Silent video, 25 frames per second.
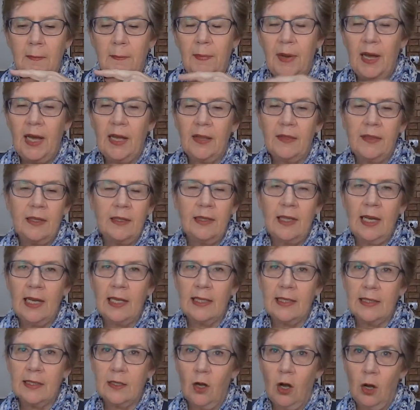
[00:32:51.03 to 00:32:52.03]
but then
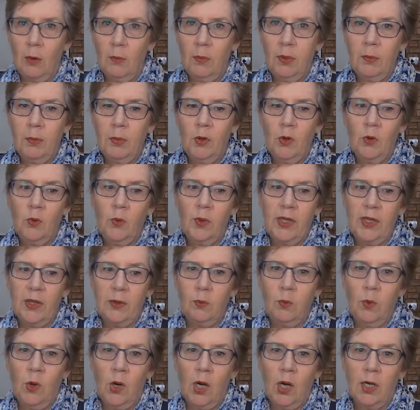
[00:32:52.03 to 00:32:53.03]
that's comparable
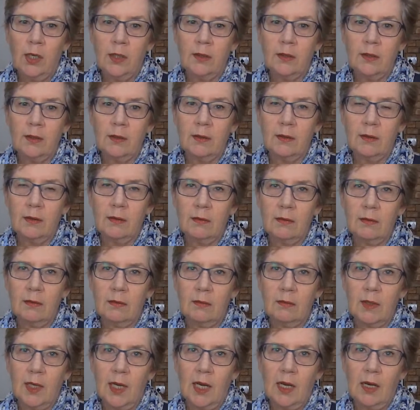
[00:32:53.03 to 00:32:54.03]
with what
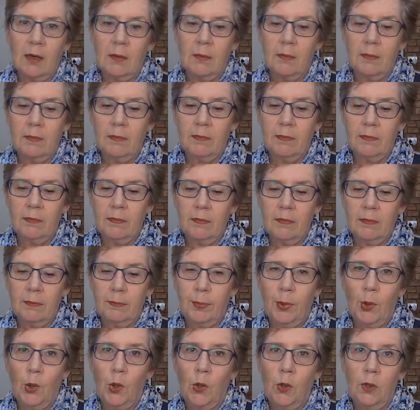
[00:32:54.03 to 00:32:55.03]

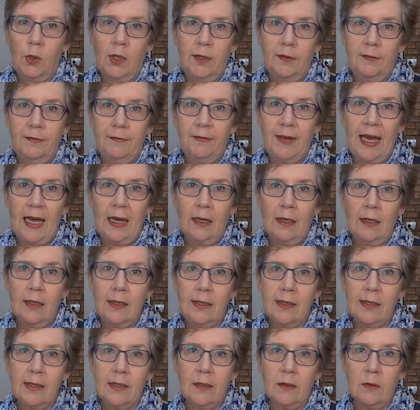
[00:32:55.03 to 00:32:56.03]
Ball and
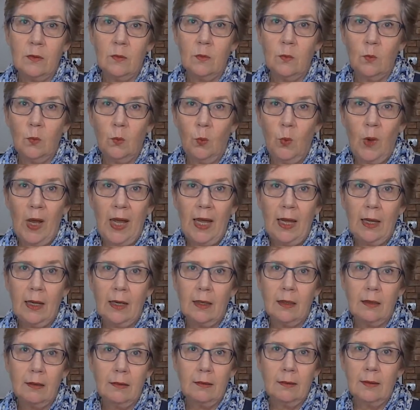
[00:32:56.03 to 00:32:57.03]
Fowler's and Weck
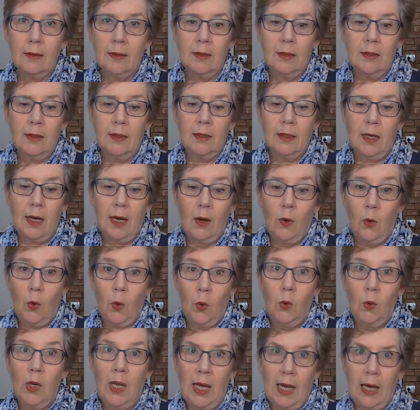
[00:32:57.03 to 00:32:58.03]

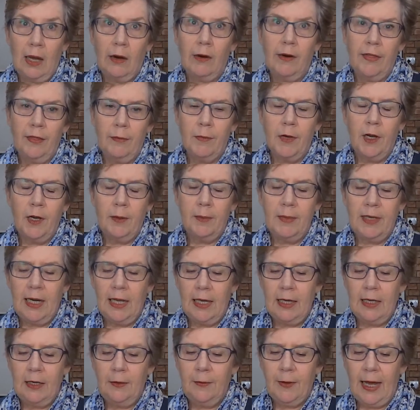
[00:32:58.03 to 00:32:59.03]
all are at the moment
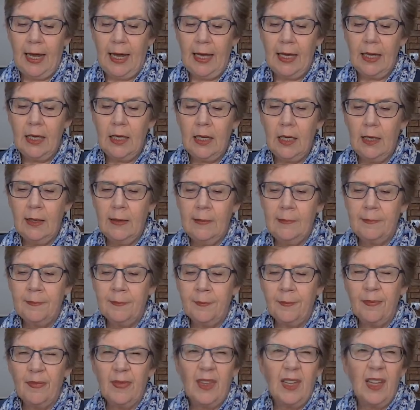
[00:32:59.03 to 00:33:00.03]
anyway.
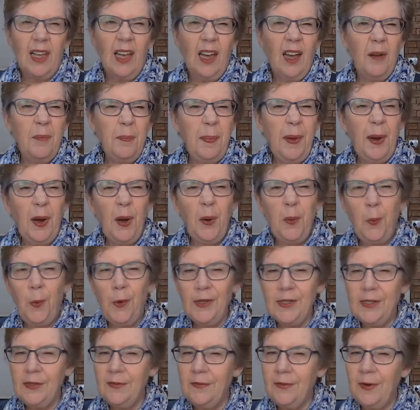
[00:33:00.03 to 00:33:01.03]
But I
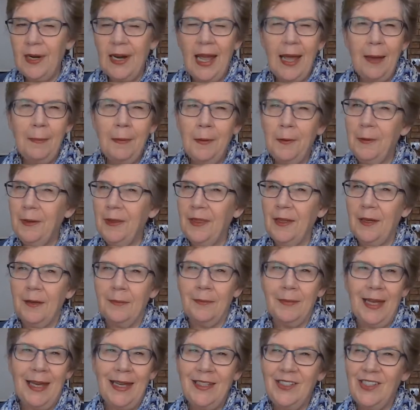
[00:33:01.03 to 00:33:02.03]
wasn't very happy with
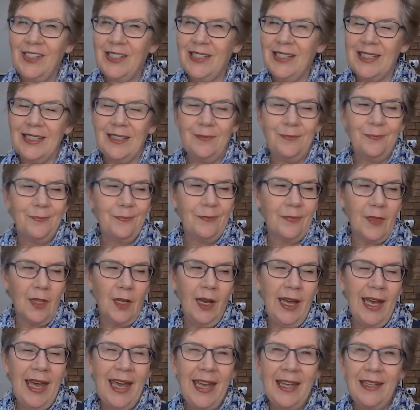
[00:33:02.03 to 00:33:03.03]
them. I
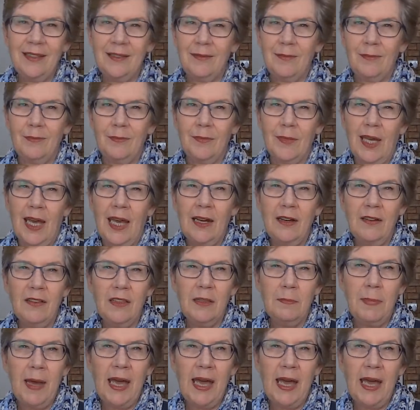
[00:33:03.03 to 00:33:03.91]
had, out of the